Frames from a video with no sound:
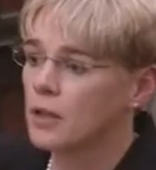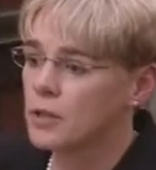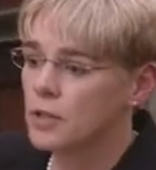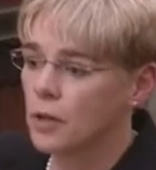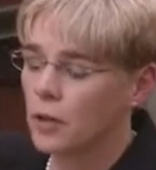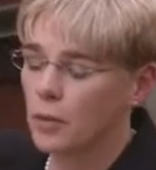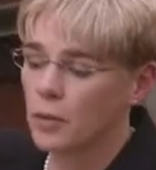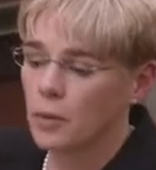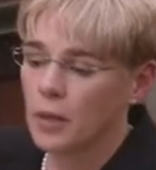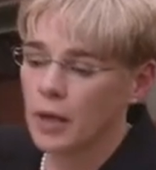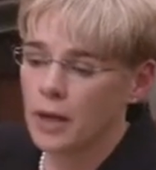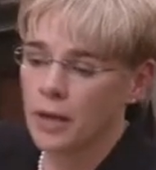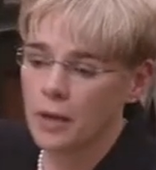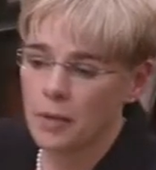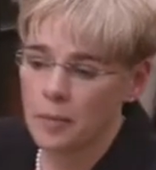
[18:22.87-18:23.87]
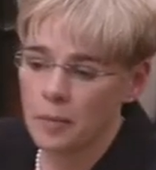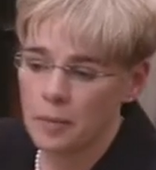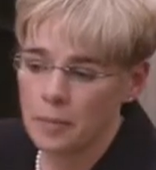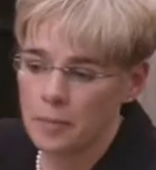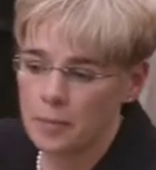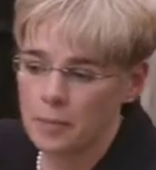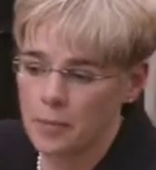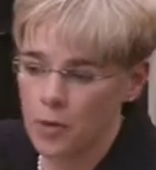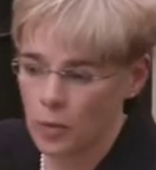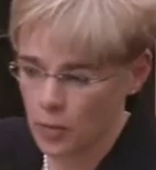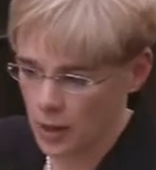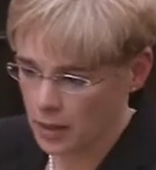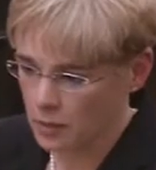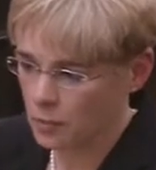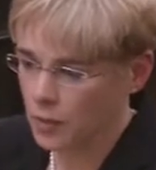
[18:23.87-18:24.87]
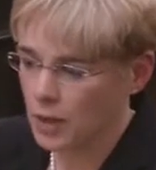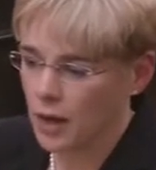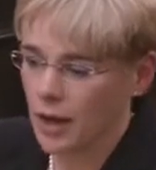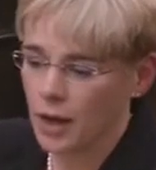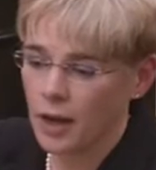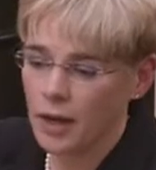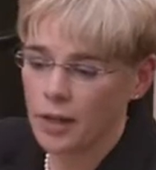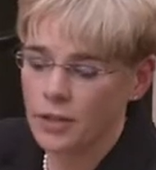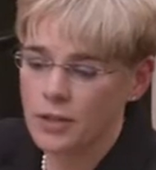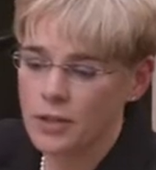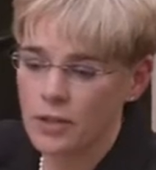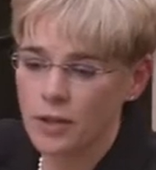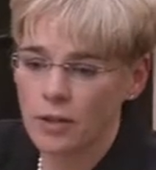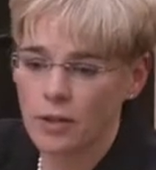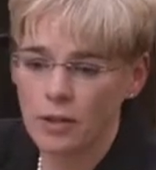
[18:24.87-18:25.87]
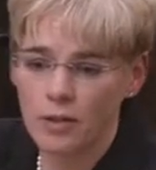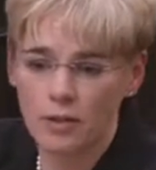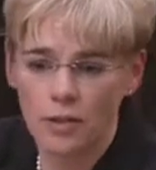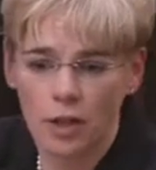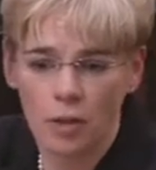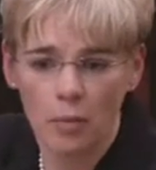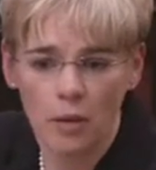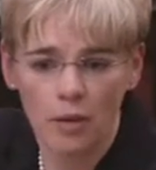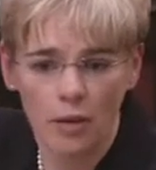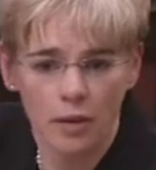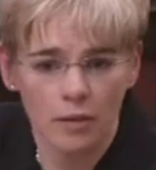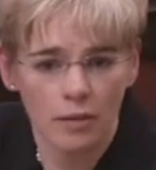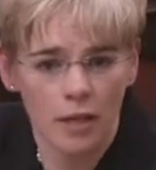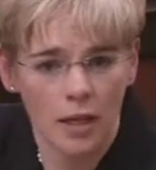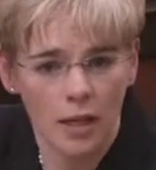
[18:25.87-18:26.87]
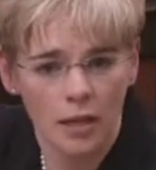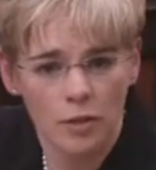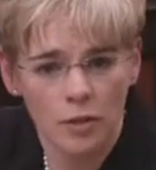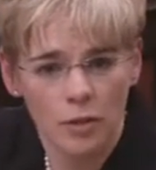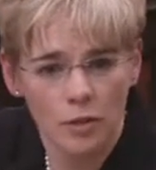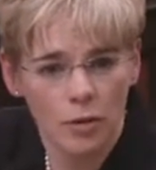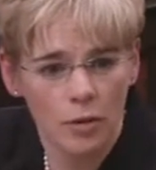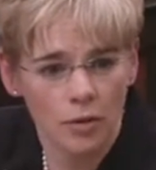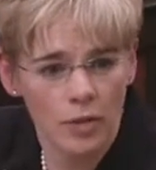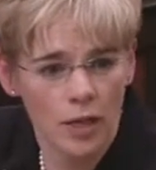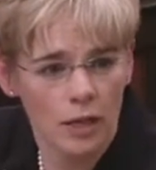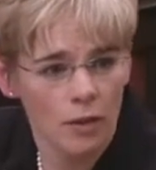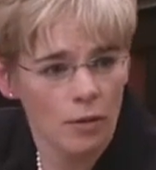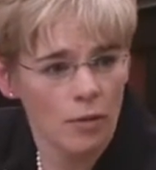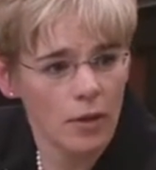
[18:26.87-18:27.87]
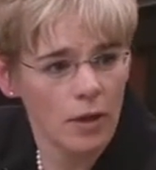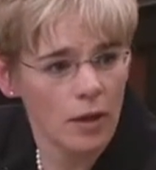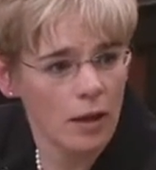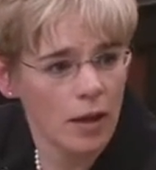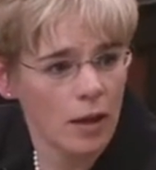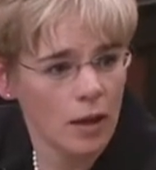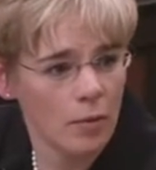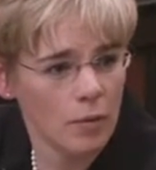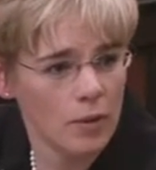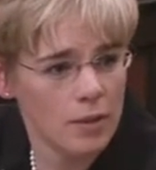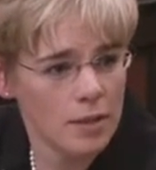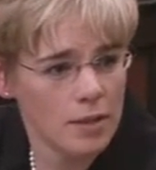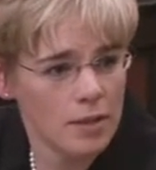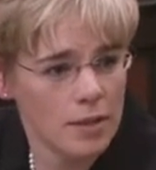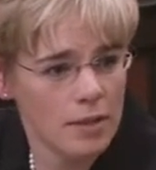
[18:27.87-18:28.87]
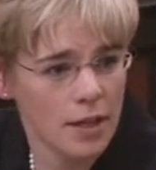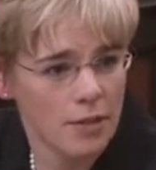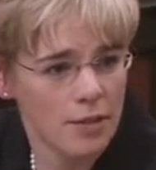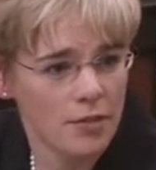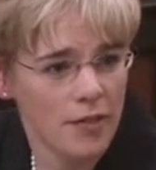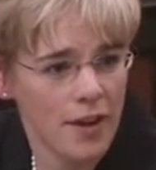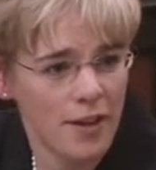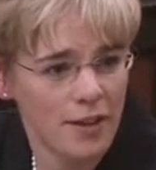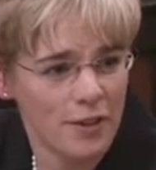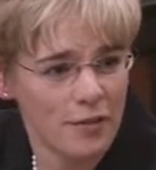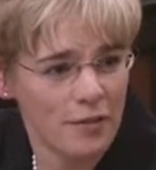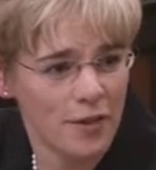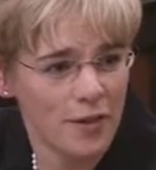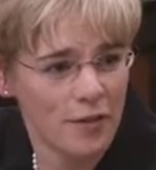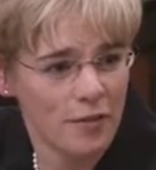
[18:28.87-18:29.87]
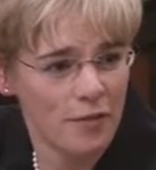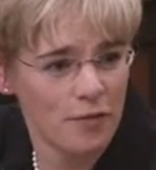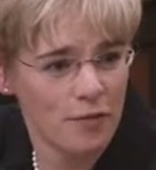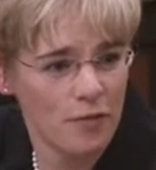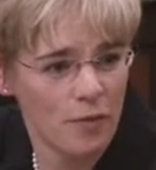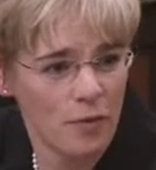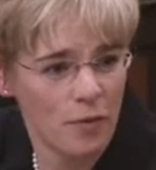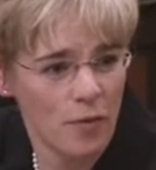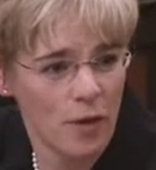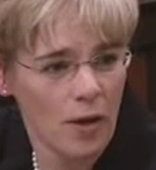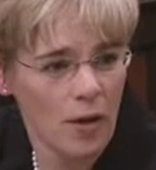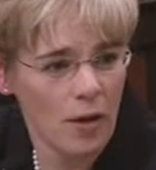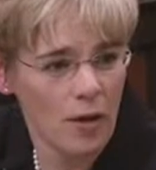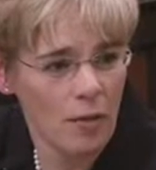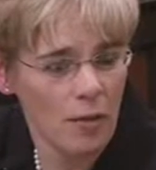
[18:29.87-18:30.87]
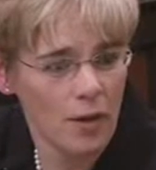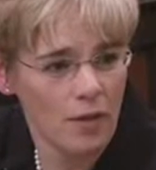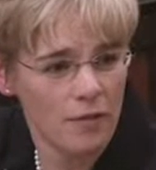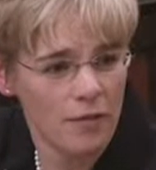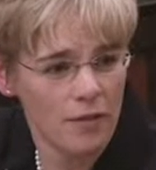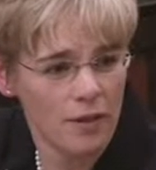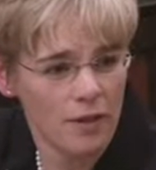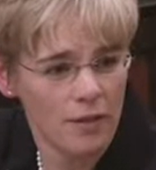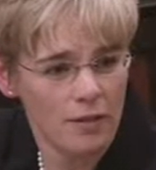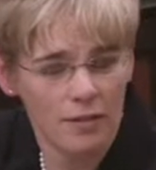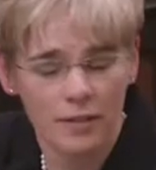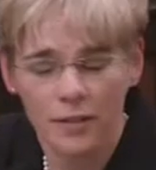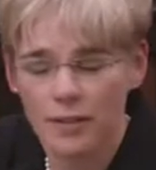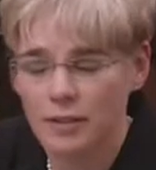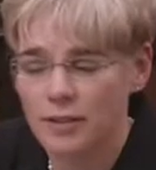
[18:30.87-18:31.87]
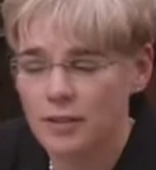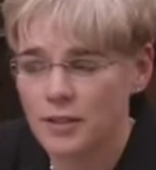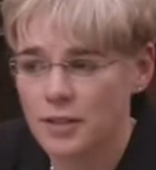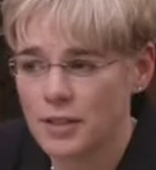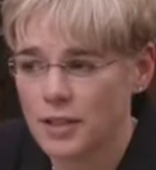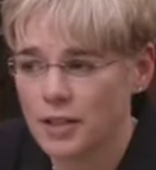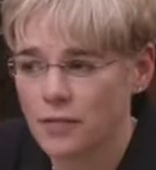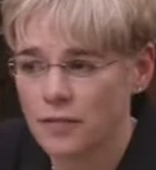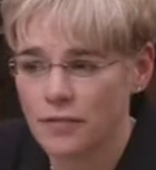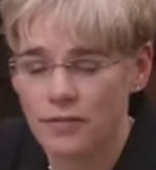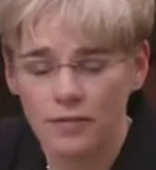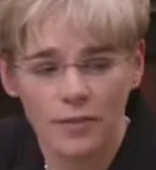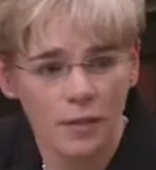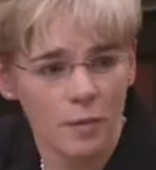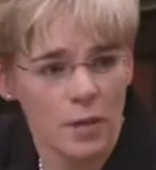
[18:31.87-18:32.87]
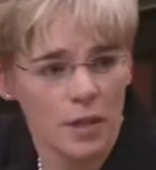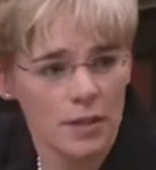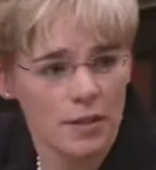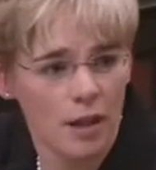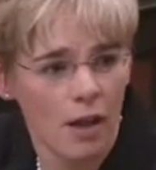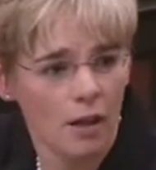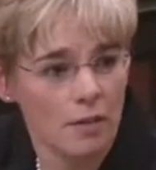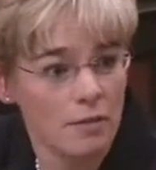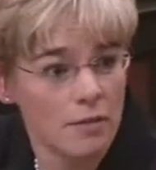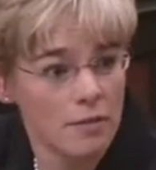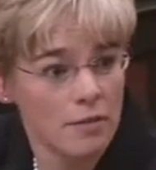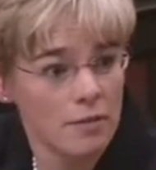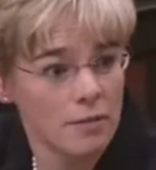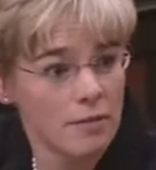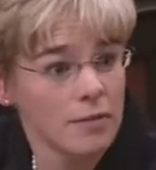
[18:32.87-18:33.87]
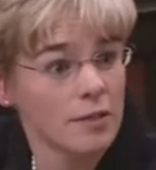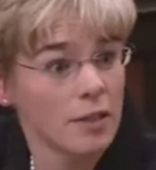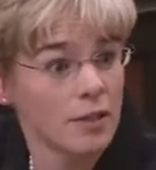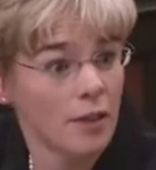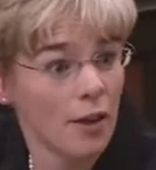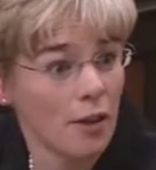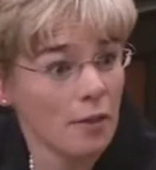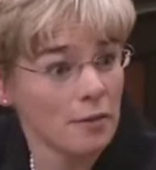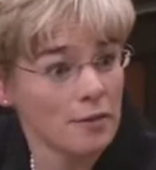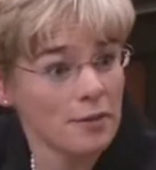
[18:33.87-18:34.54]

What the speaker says: So you're right. When I started this job, I think day 2 or day 3, I was testifying in front of one of the legislative committees on Dental Cal.